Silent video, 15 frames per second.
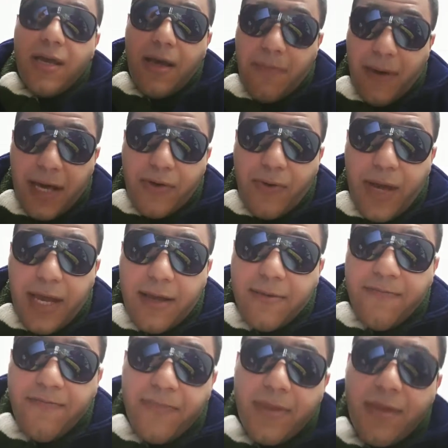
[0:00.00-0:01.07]
And by the way,
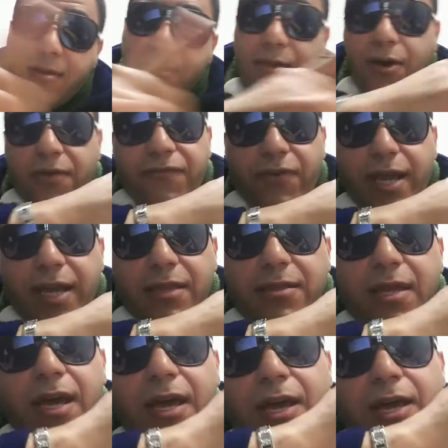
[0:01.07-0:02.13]
don't forget
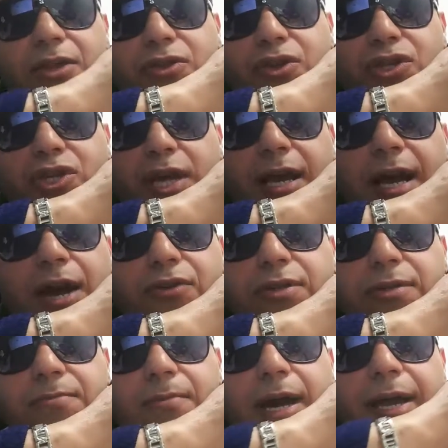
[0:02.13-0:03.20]
to check
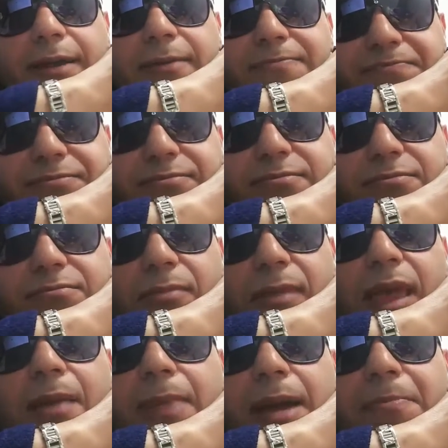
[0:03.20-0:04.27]
out my
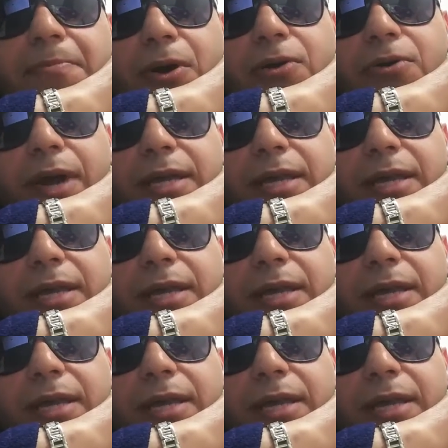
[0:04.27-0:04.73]
book